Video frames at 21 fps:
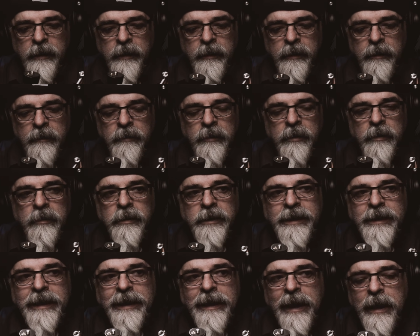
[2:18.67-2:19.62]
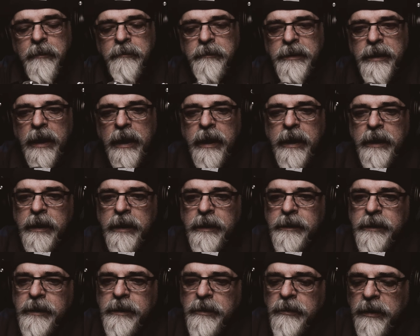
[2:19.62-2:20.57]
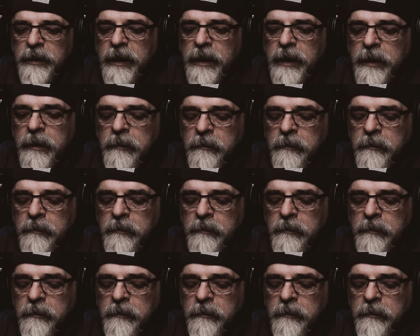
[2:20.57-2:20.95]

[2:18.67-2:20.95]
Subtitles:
Even though it's clamped tight, I still get